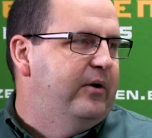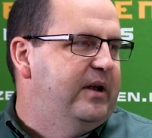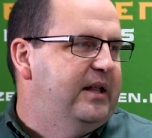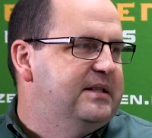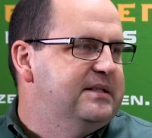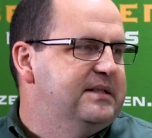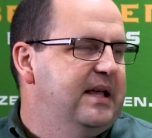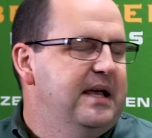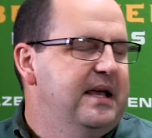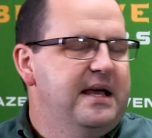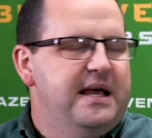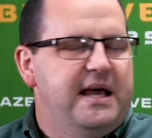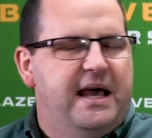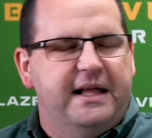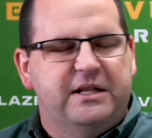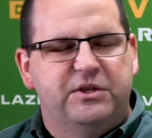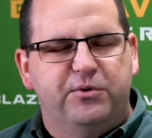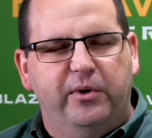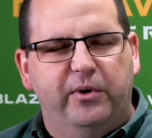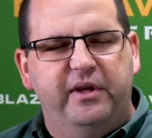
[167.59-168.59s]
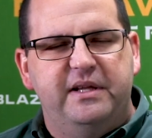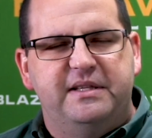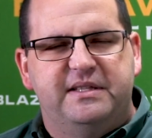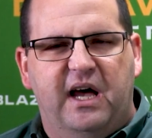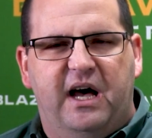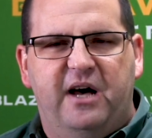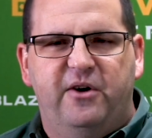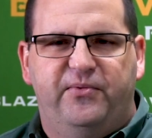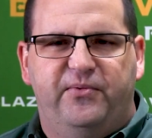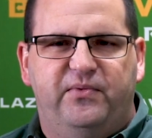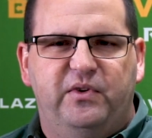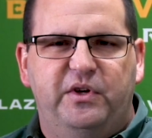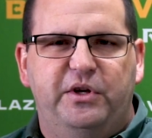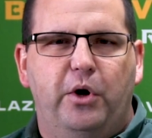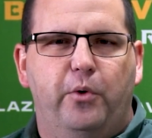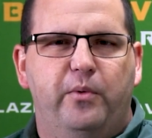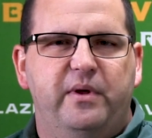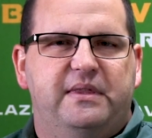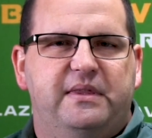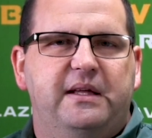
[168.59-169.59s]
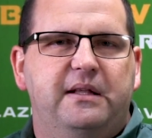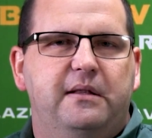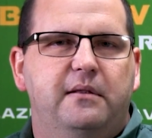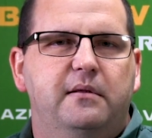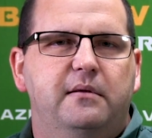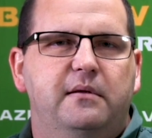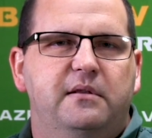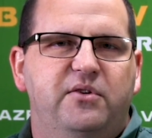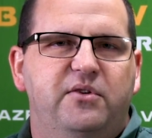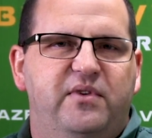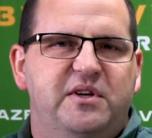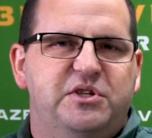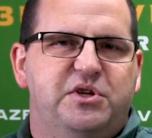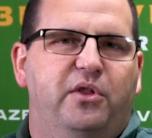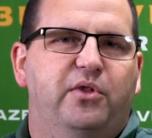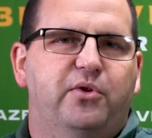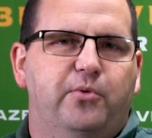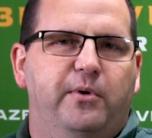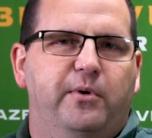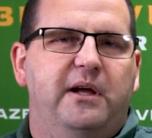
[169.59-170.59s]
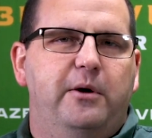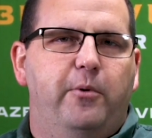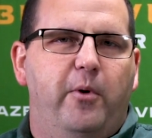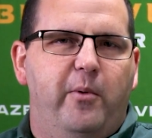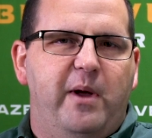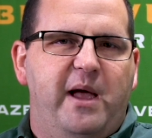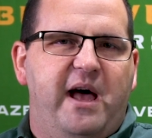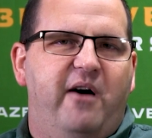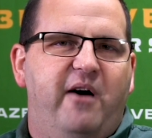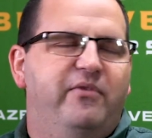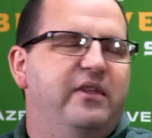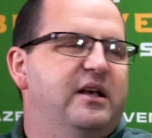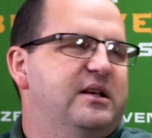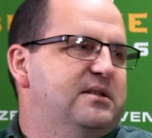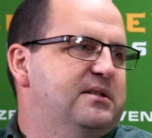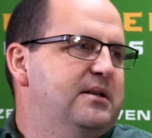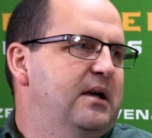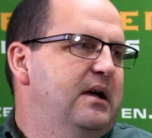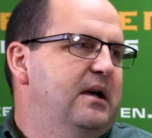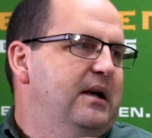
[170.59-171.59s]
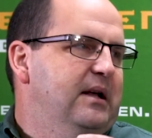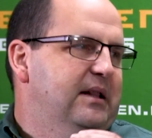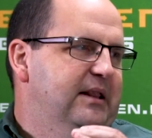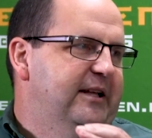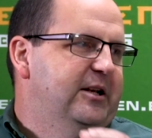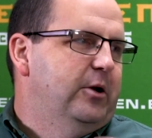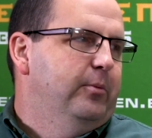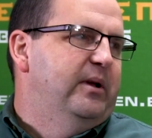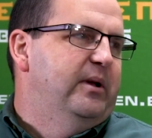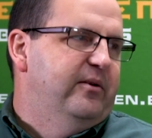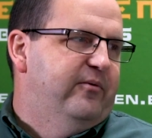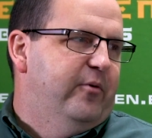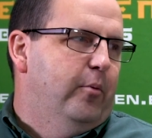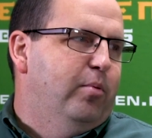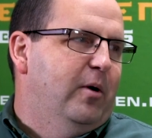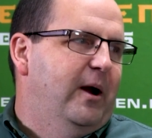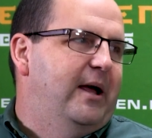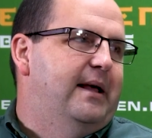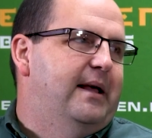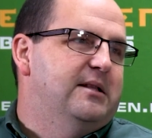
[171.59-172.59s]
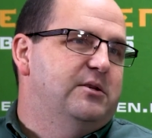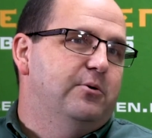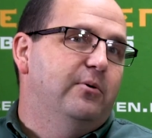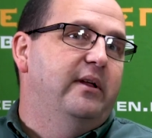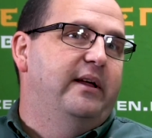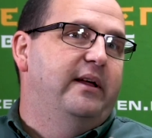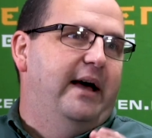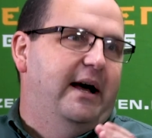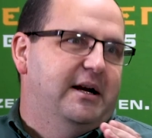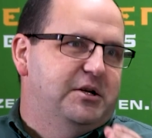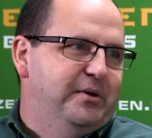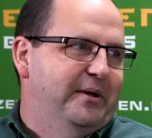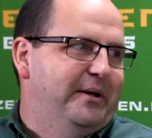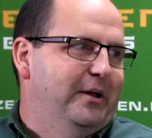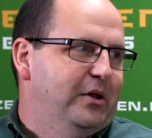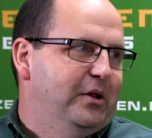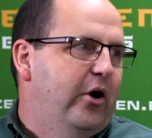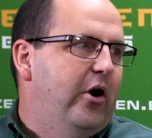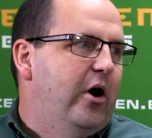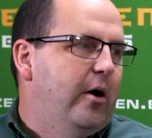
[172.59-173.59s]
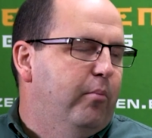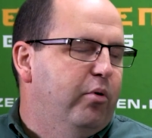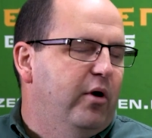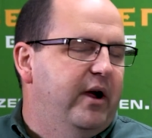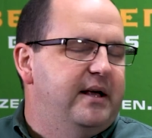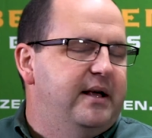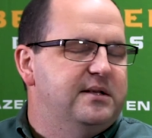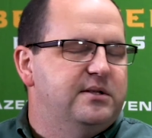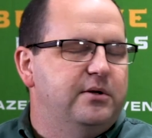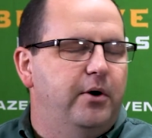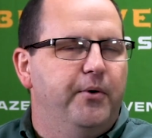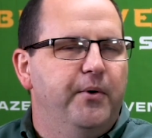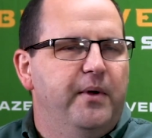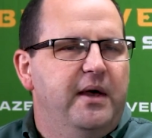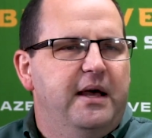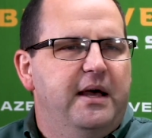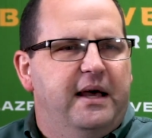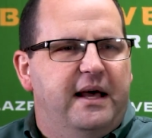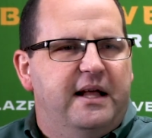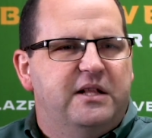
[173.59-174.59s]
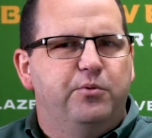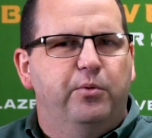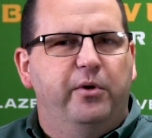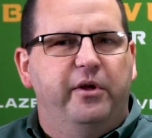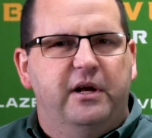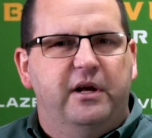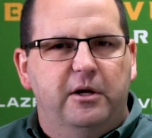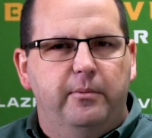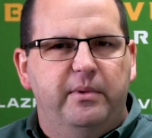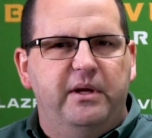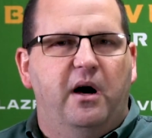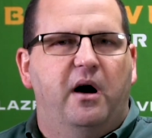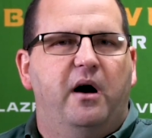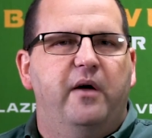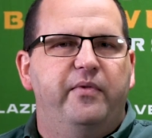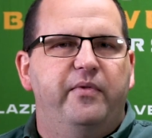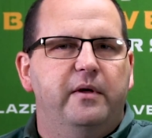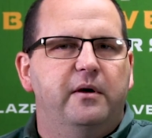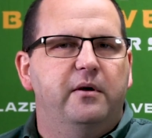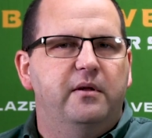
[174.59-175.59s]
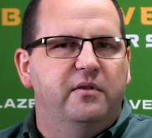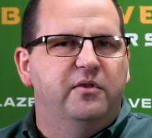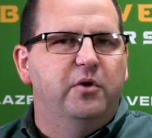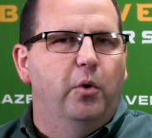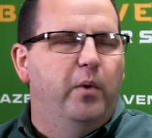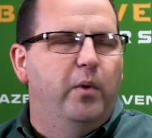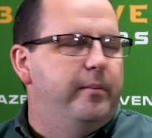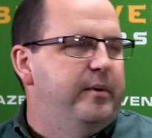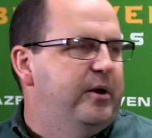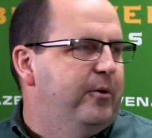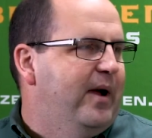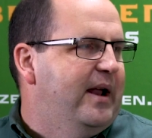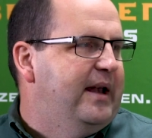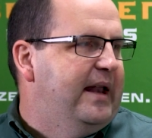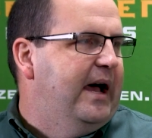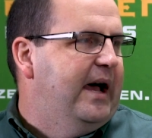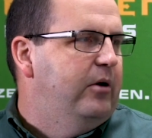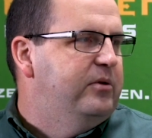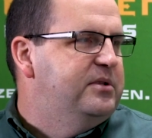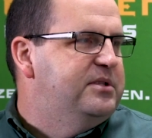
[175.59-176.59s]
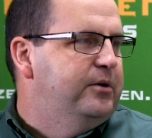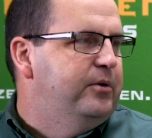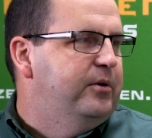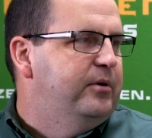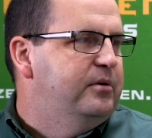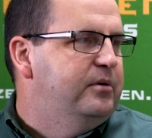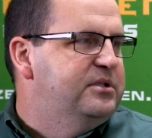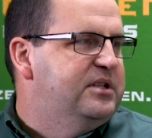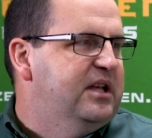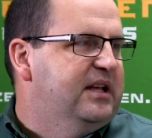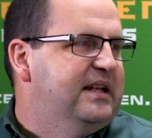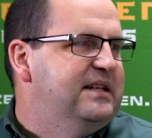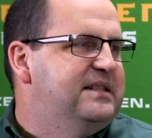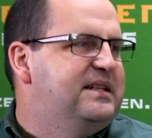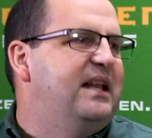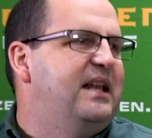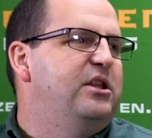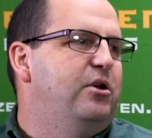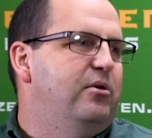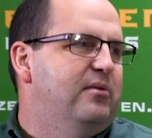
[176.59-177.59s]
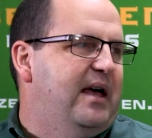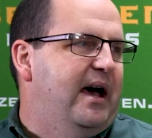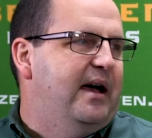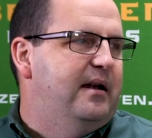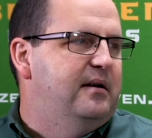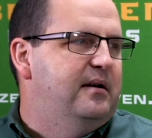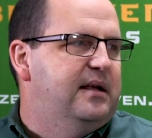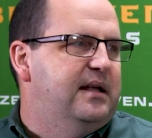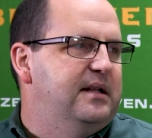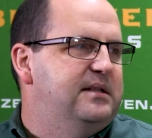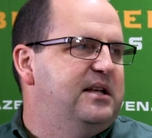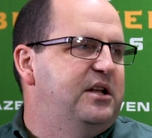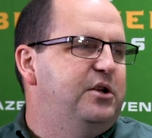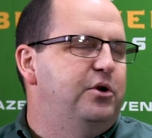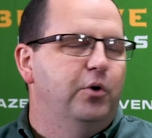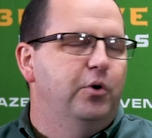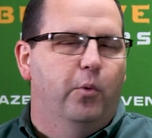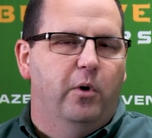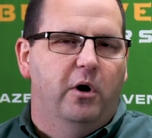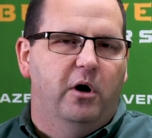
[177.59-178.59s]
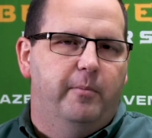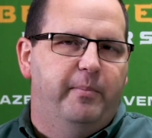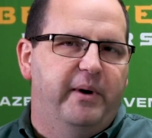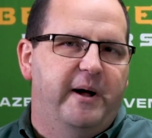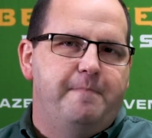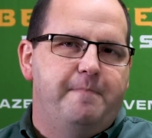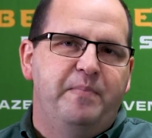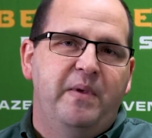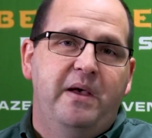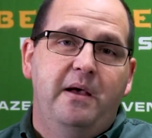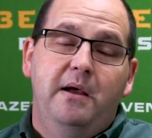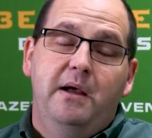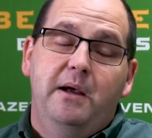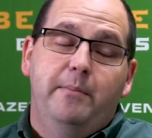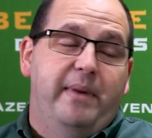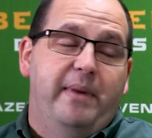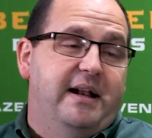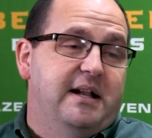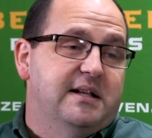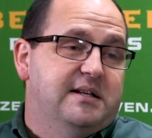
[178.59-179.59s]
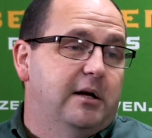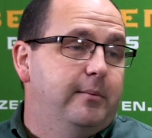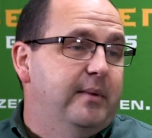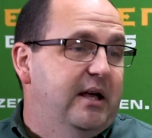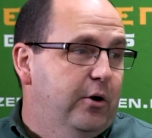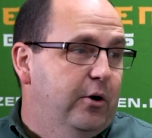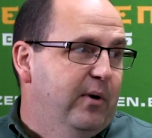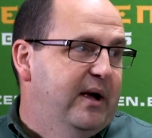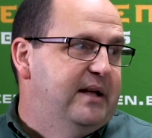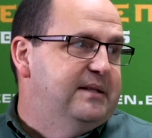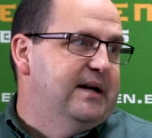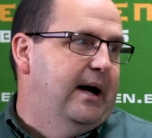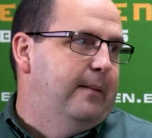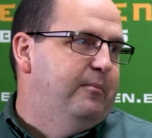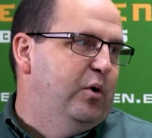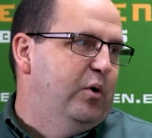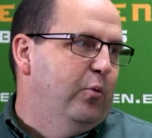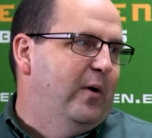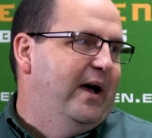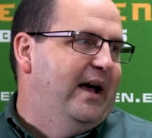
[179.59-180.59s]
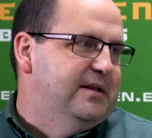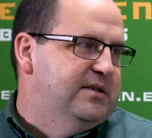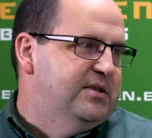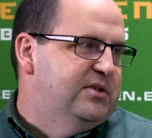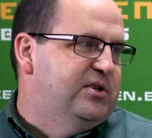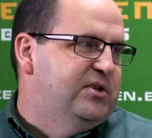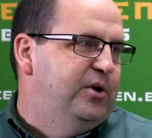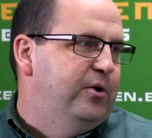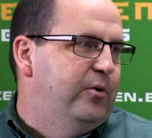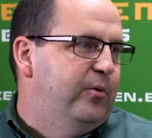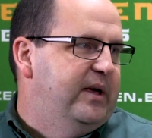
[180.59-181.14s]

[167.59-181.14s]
And it's really tough, within Division III where we have this little bit of a break. It's really actually a long break. So it's really going to be on the women right now to continue that and to continue to work. But man, it's going to be a great time to rest too.